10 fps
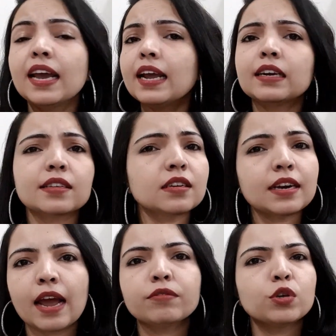It doesn't
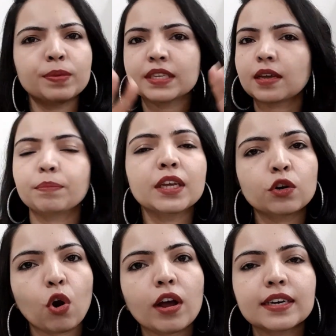have to be something
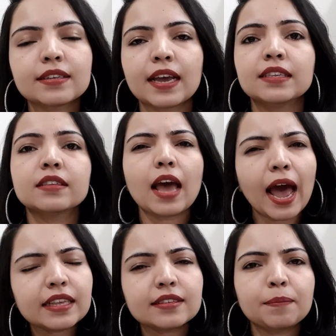rocket science,
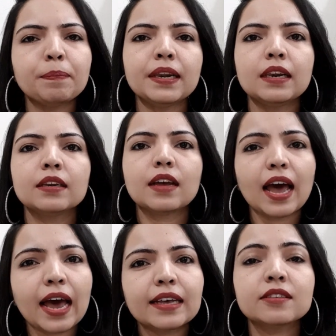as simple
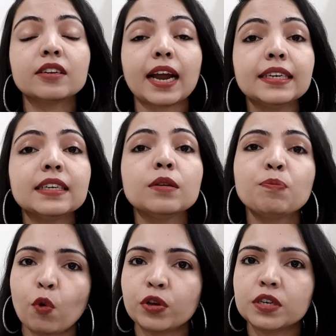as writing
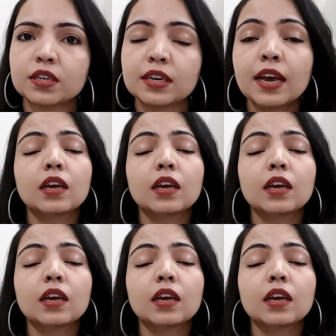poetry.